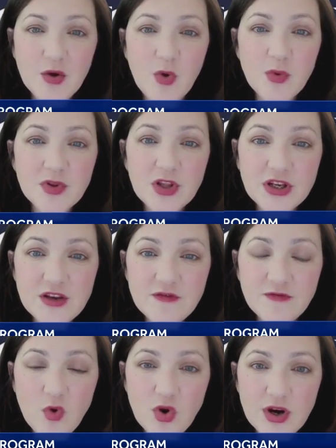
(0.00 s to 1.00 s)
What we're looking
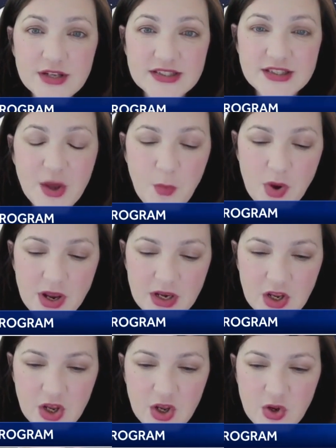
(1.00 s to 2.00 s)
for is
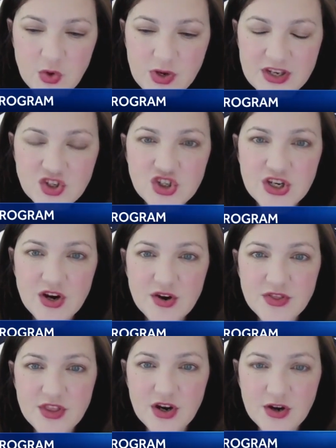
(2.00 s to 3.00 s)
someone who can share
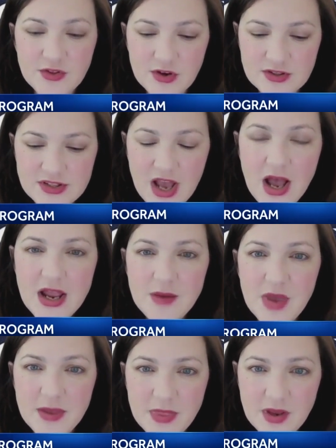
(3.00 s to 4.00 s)
their, their
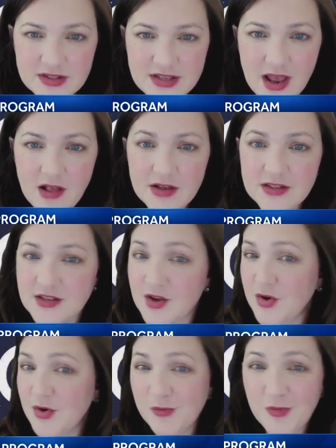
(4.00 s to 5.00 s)
time and their talents
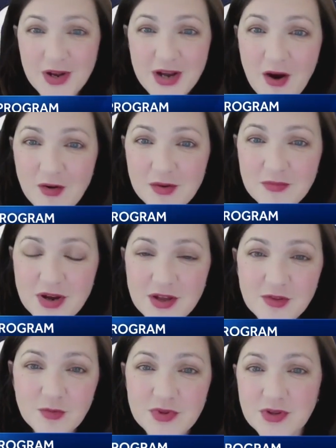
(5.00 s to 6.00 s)
one hour a
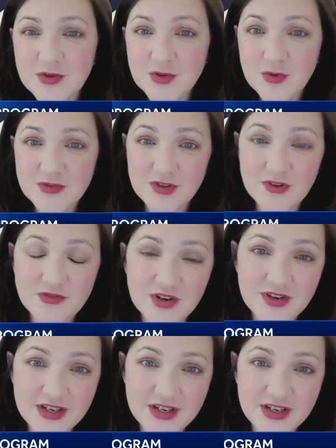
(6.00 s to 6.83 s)
month with those who served our